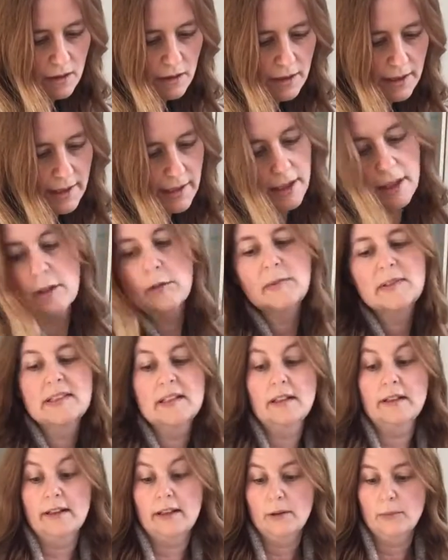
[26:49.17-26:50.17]
It helps that
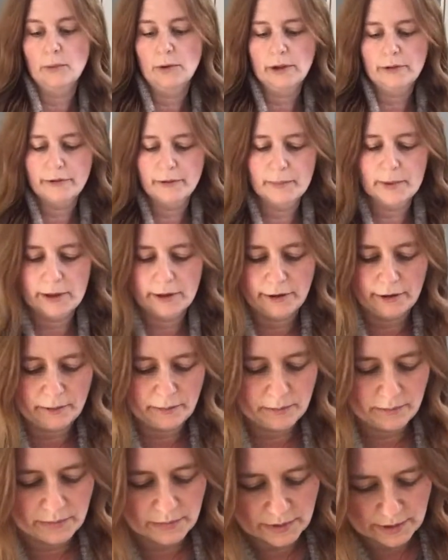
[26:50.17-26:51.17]
I can work from
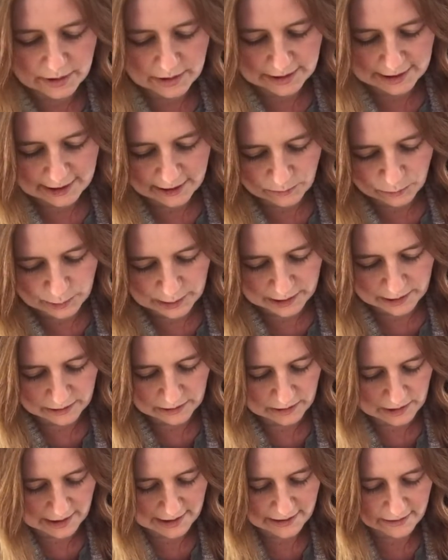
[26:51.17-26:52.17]
home and I can work
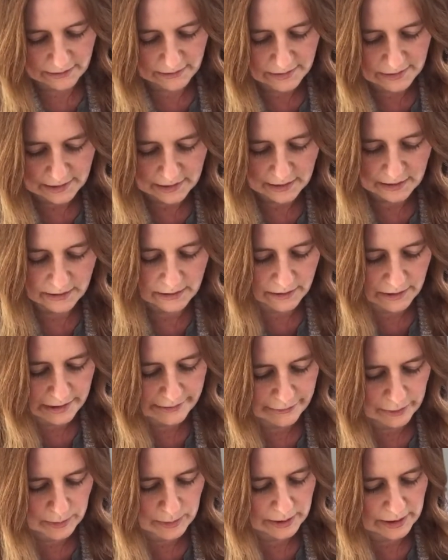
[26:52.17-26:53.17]
online, and not
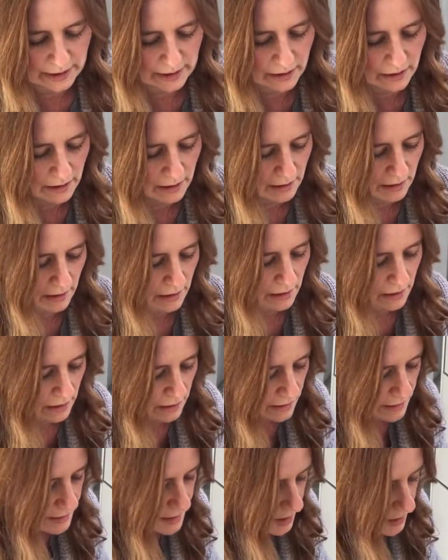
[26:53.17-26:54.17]
everybody
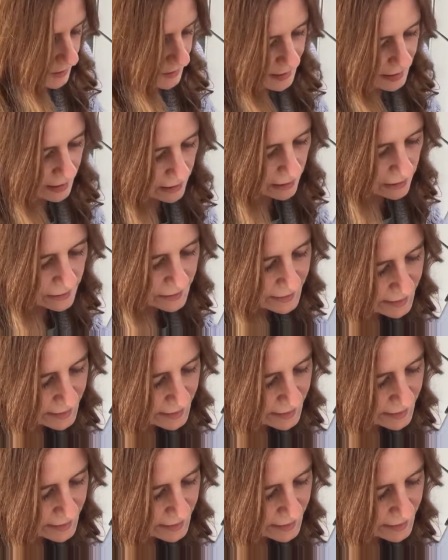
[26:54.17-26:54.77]
does that.